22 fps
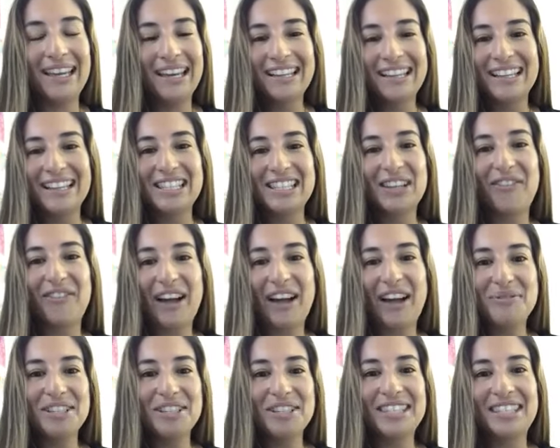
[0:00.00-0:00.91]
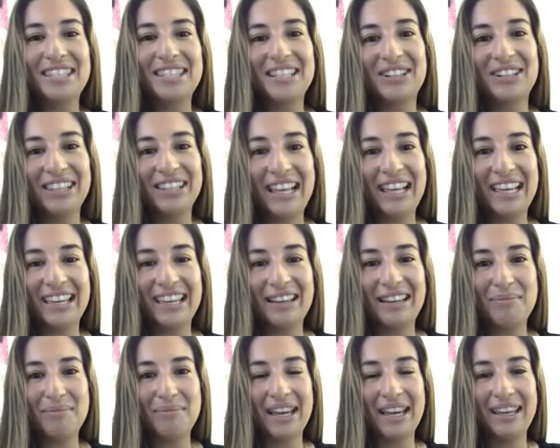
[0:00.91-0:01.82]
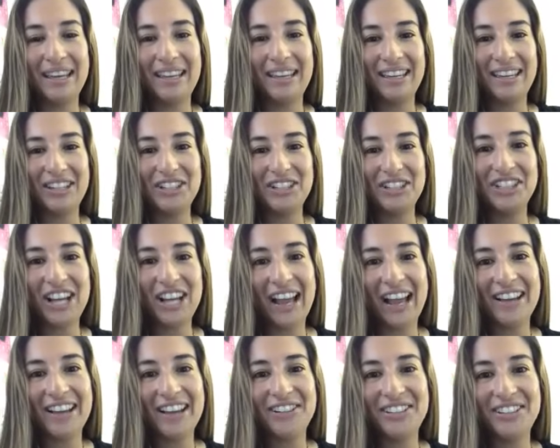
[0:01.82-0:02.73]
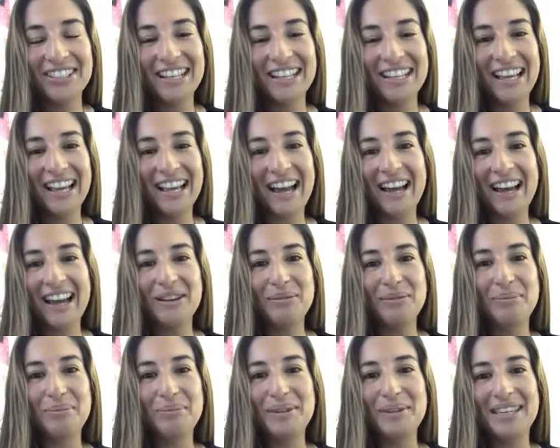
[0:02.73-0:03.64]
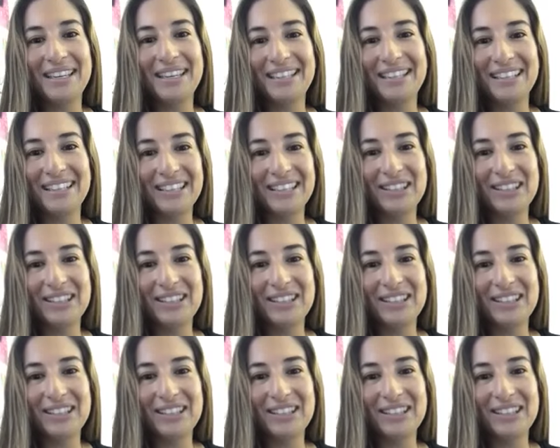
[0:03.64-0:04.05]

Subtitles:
Because if I was still like in my inner child, I'd be